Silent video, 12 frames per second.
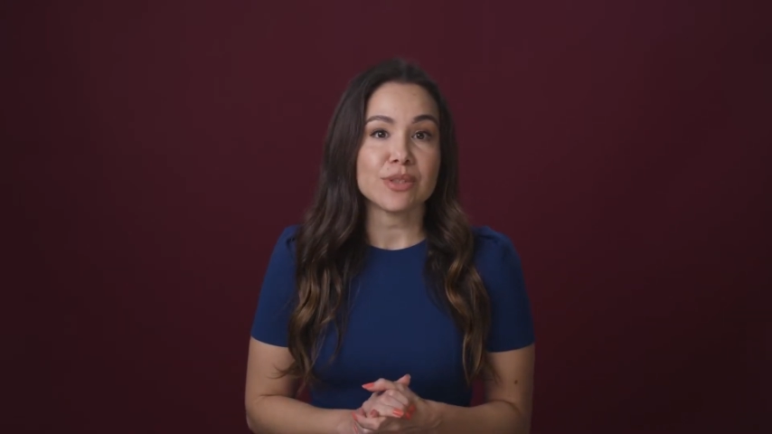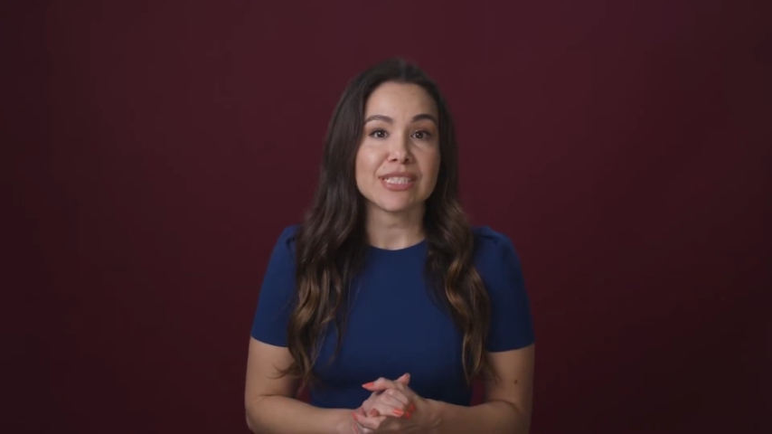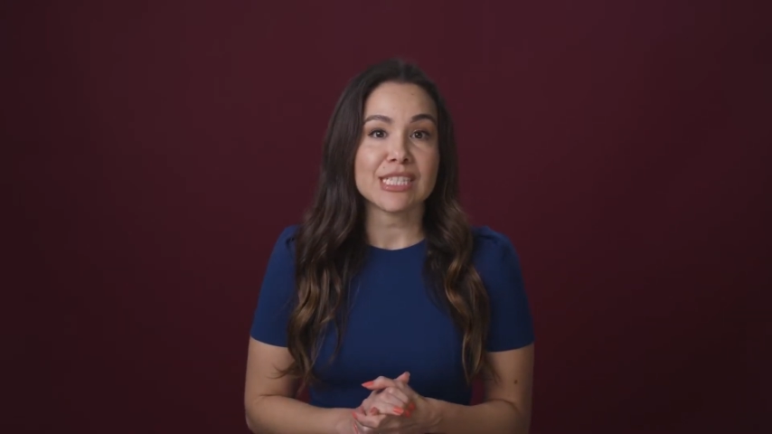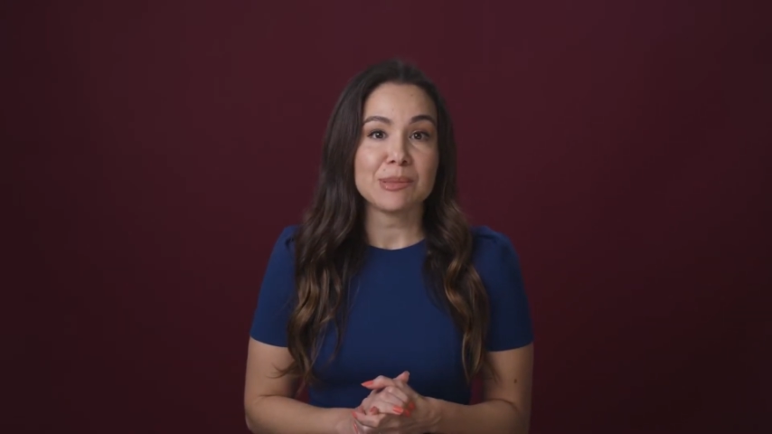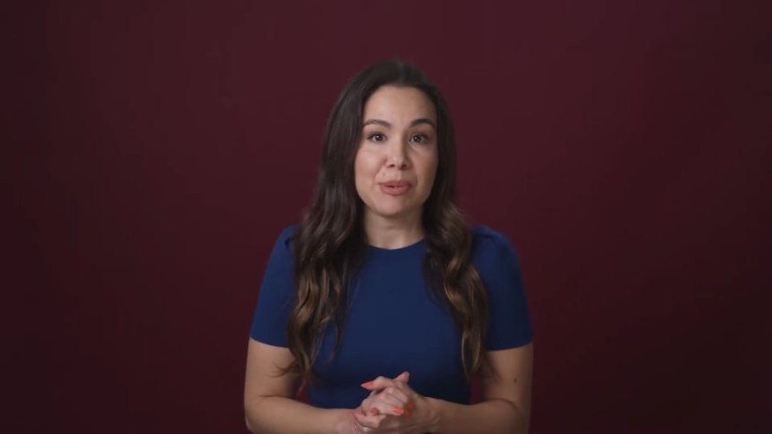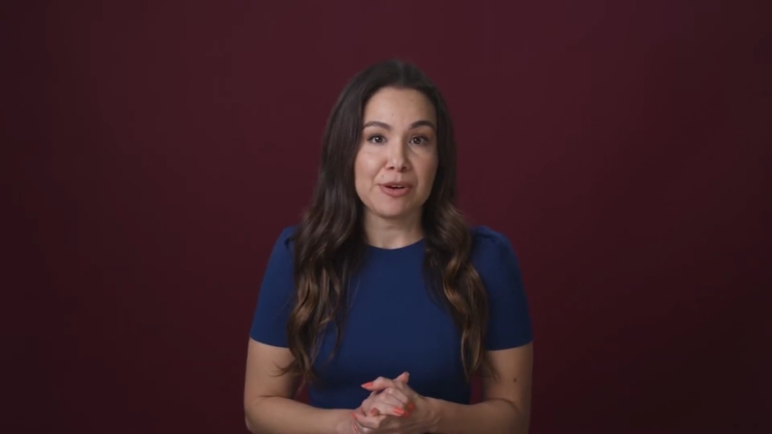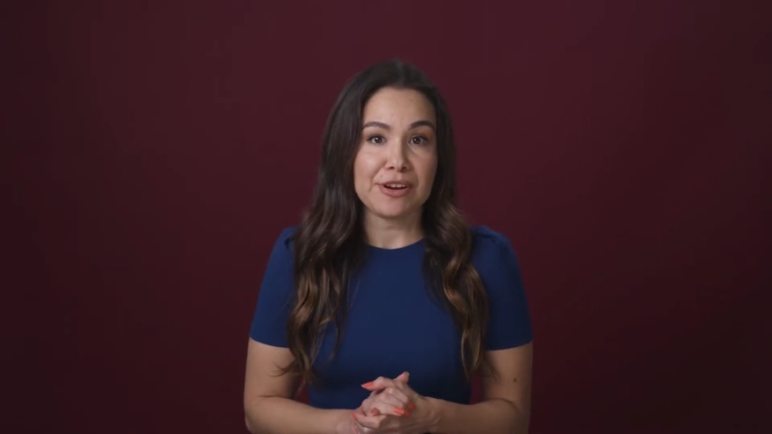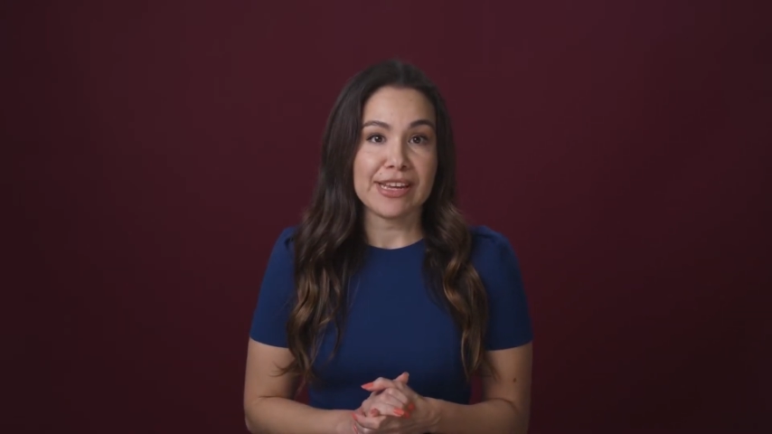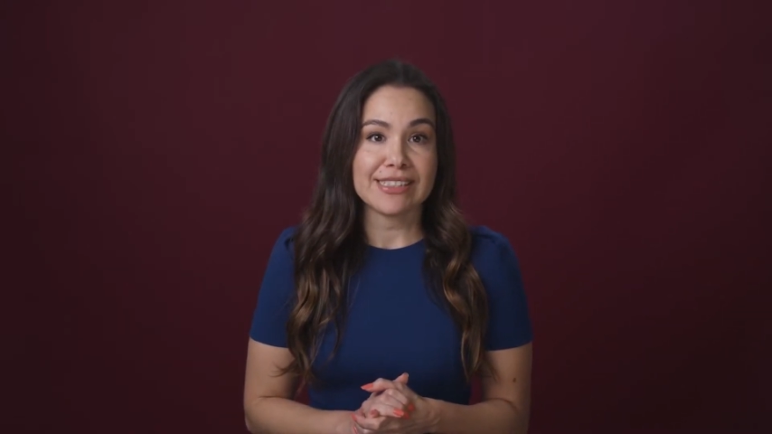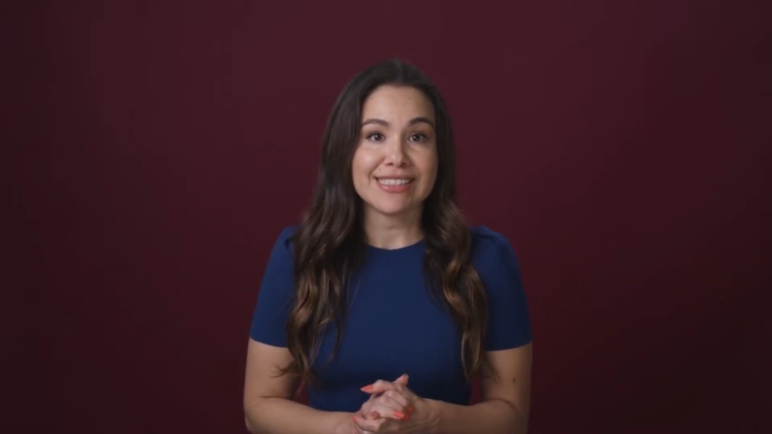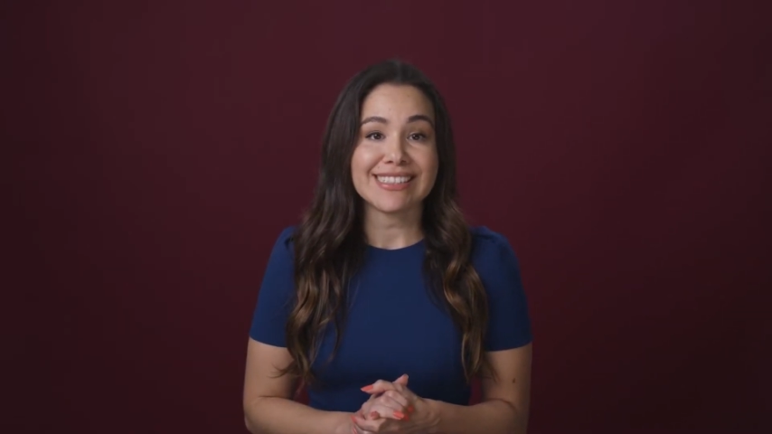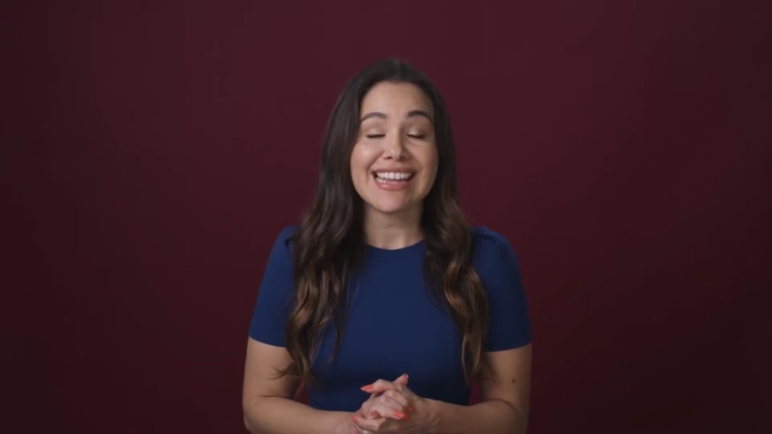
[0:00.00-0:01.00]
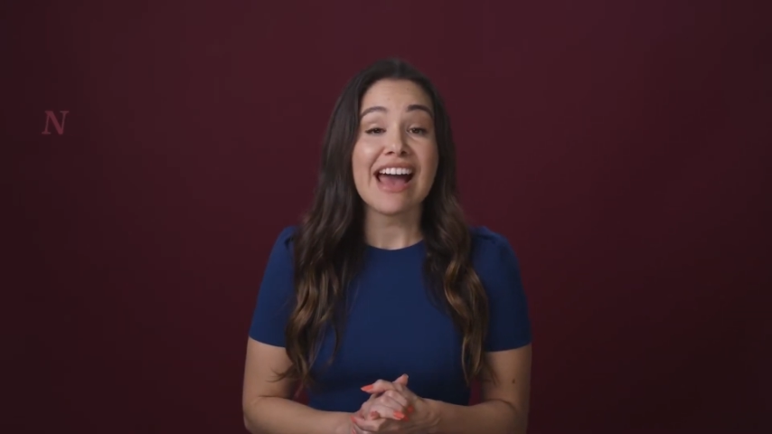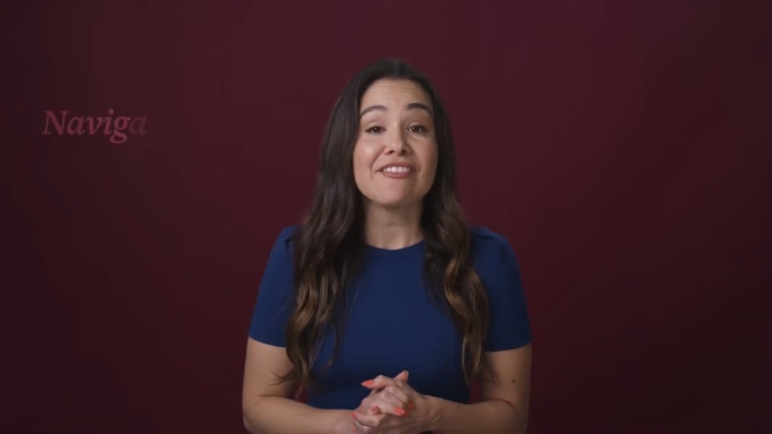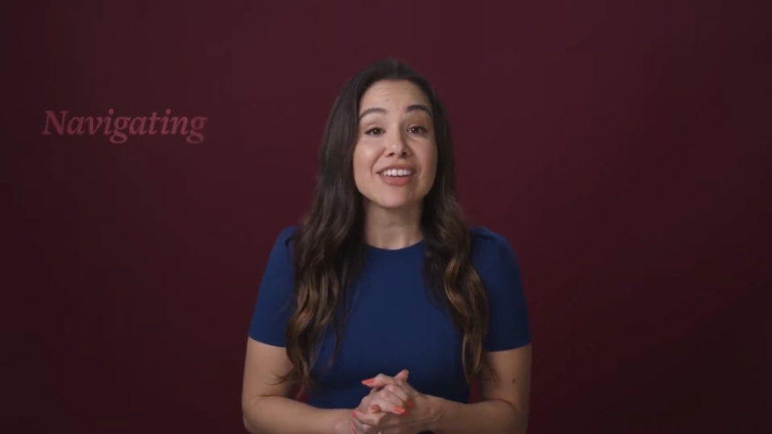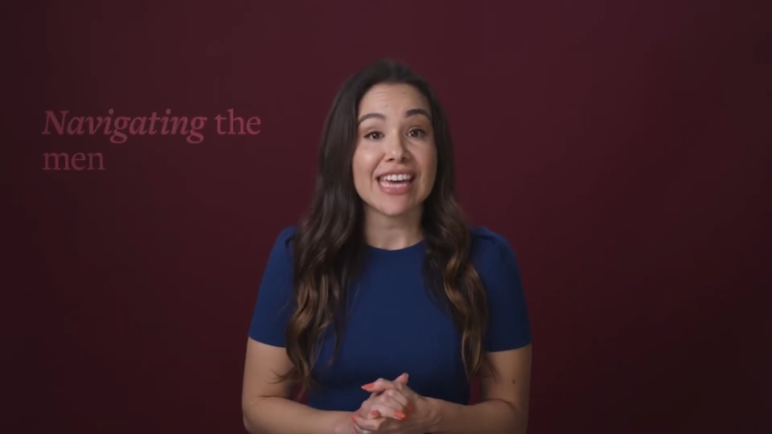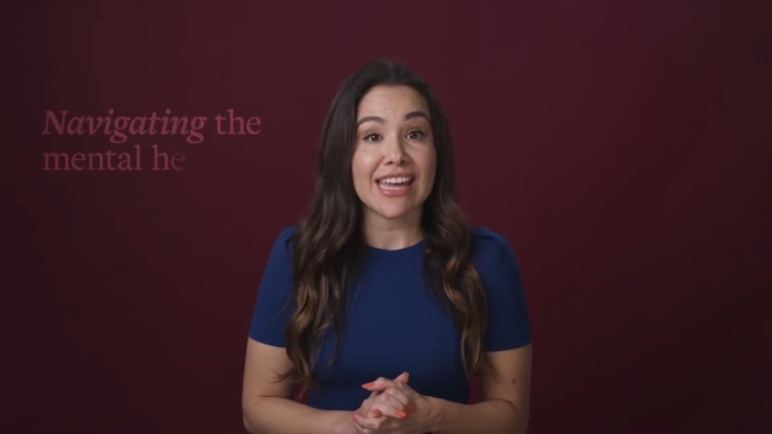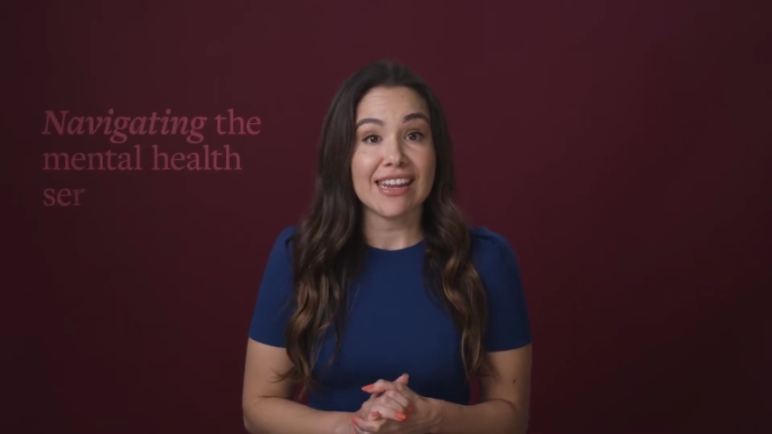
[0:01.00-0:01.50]
experience
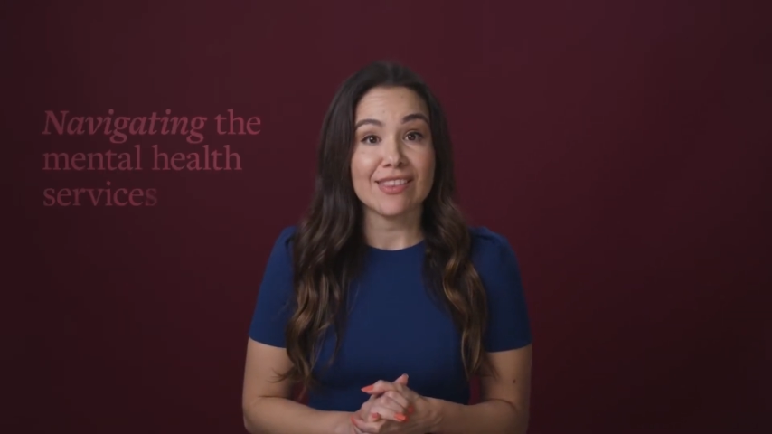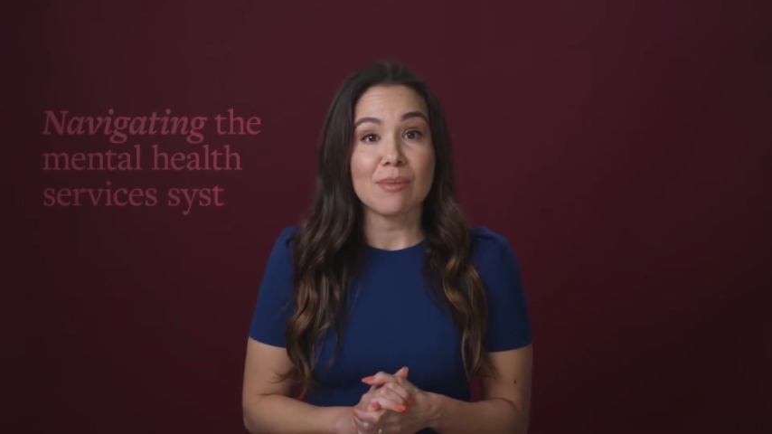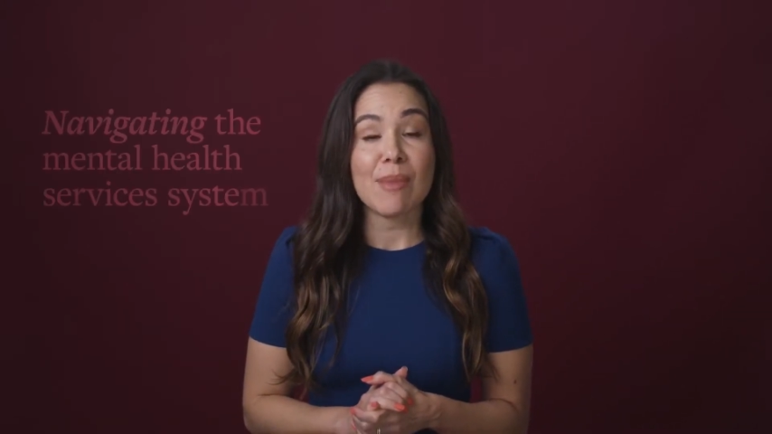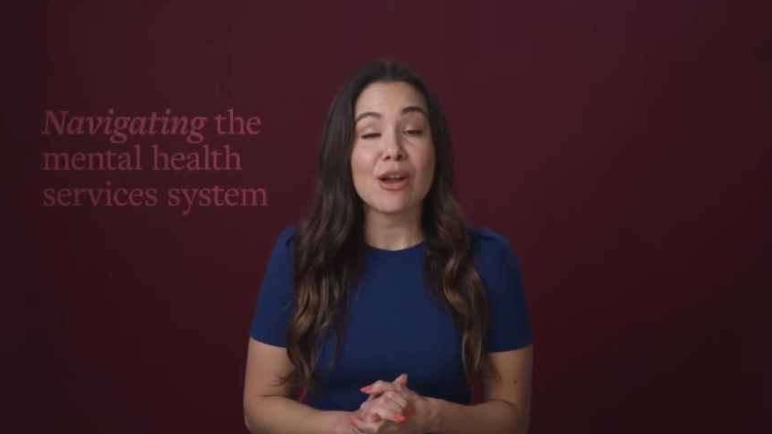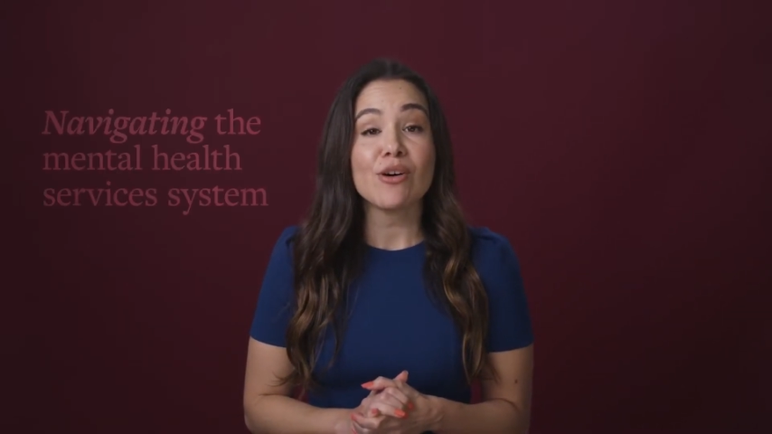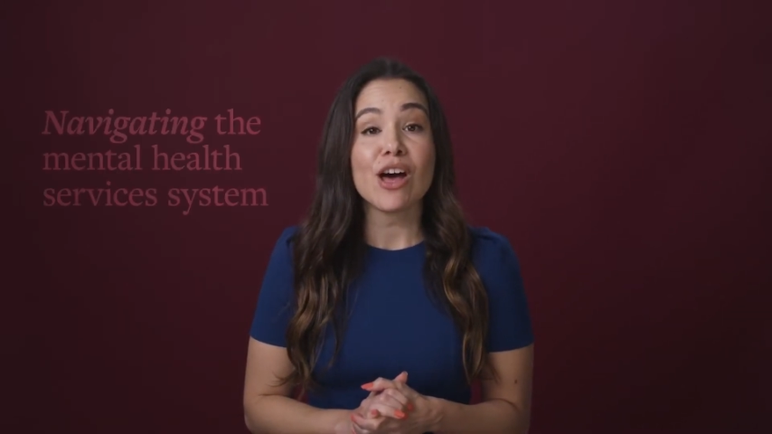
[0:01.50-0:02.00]
navigating the mental